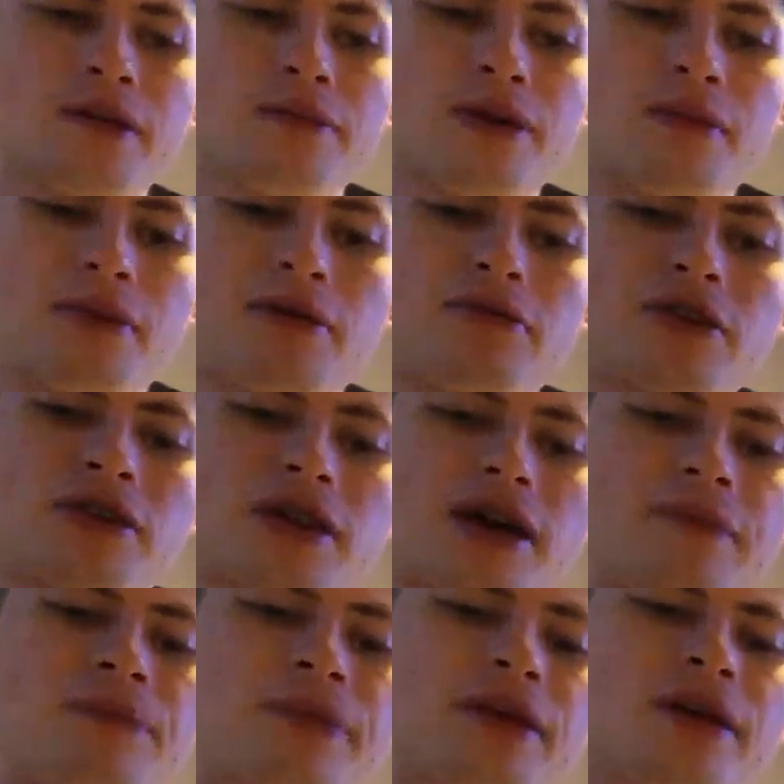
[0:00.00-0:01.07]
But have a look at
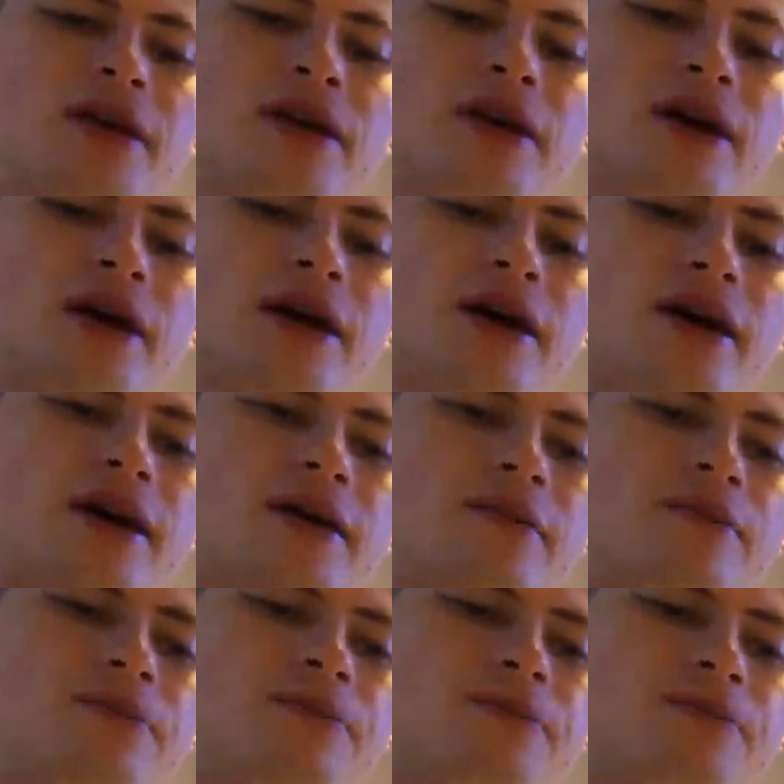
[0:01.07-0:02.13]
that.